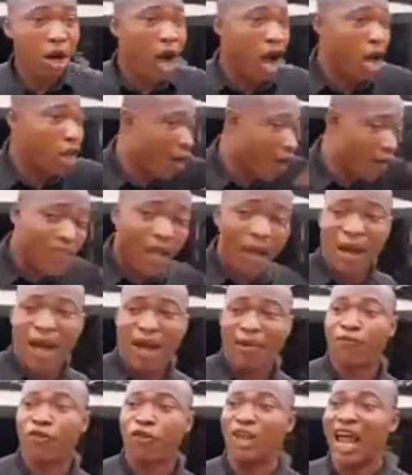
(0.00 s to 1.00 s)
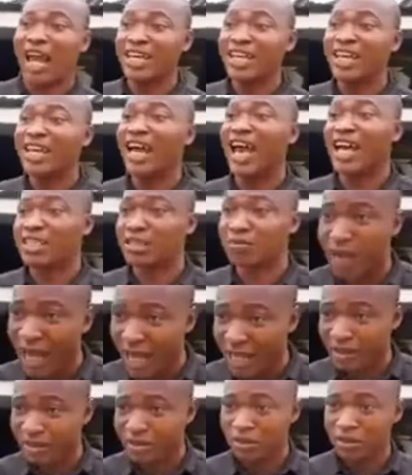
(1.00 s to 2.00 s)
All of them are Fulani
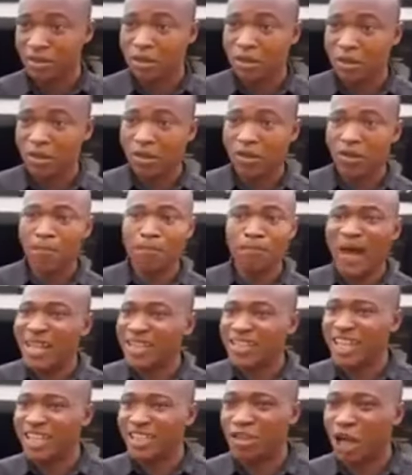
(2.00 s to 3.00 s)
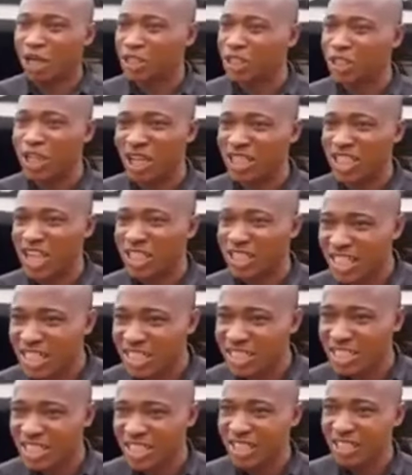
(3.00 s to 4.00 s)
herdsmen. Bandit does not
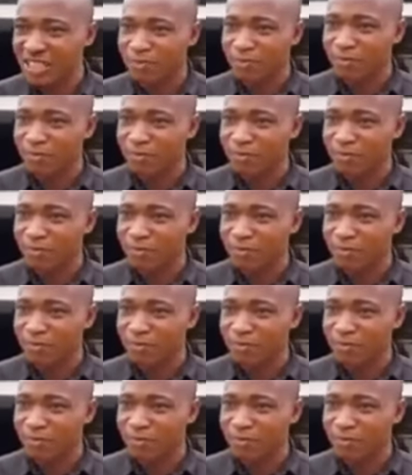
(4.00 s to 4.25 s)
exist.